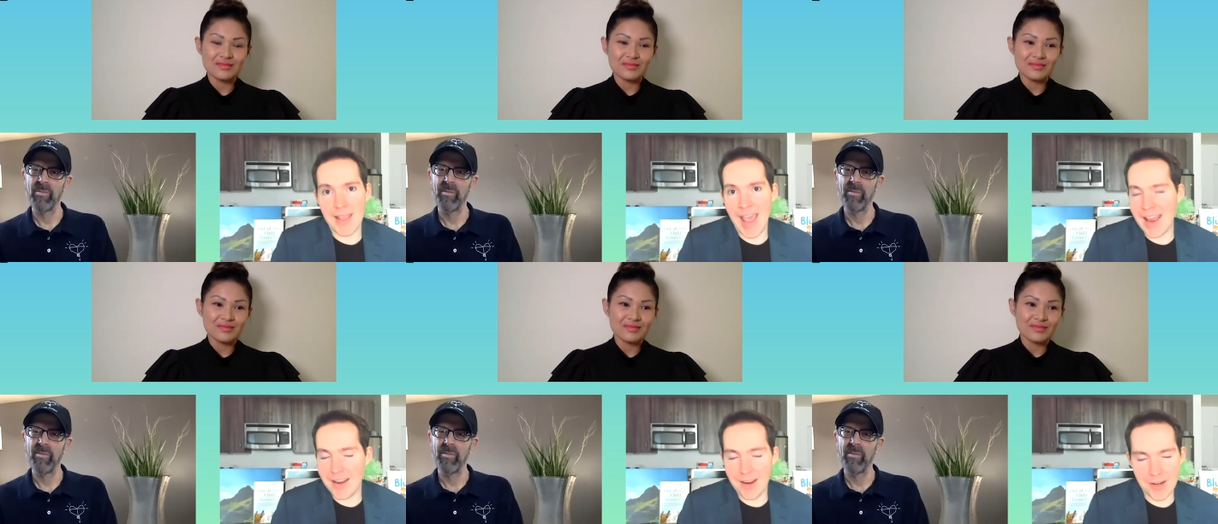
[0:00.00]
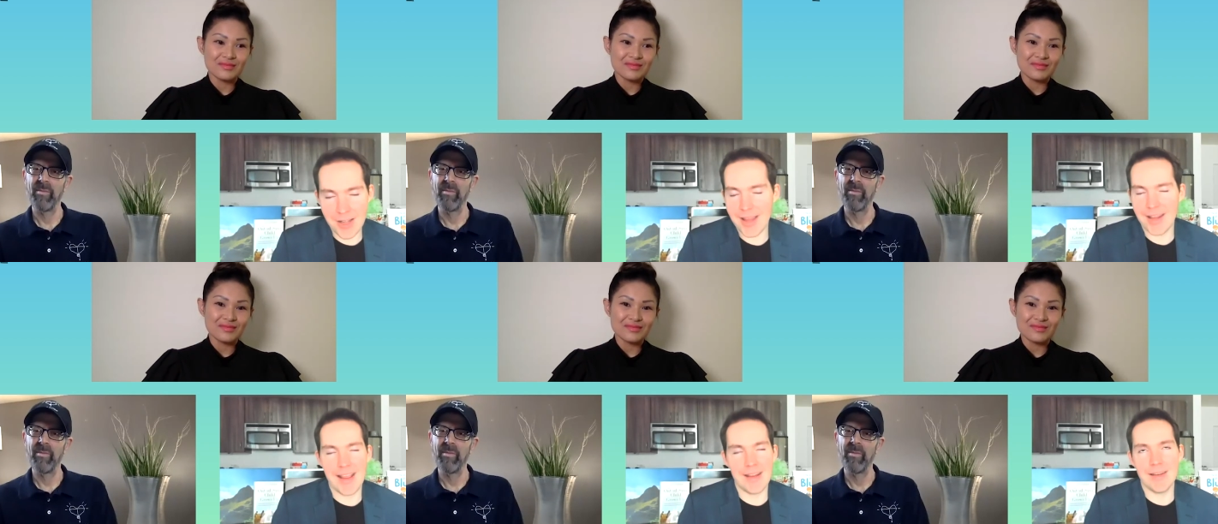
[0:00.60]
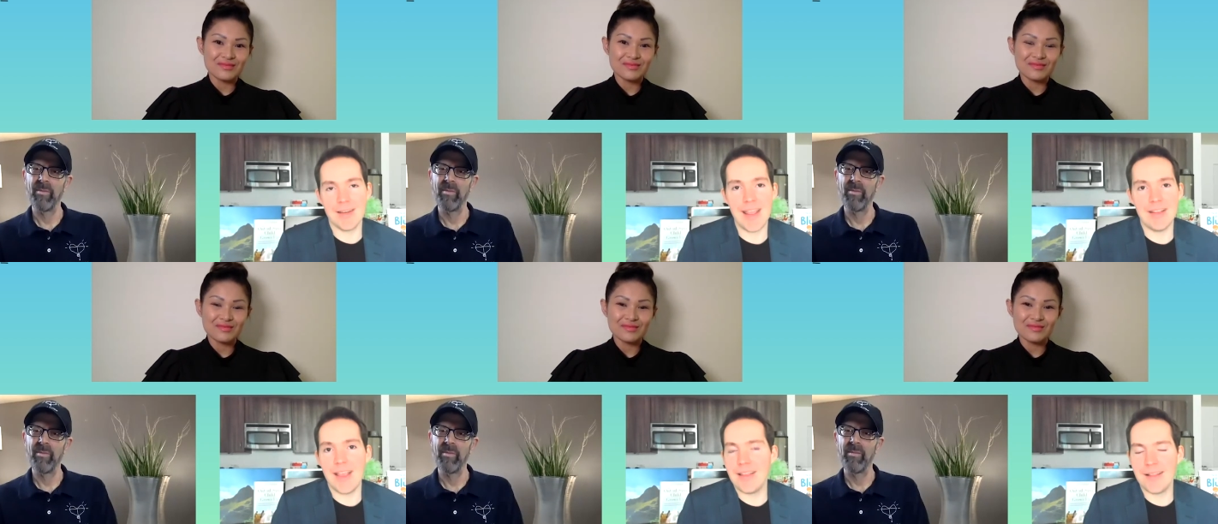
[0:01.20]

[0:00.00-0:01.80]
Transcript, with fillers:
Speaker 1: had a haircut and it, it,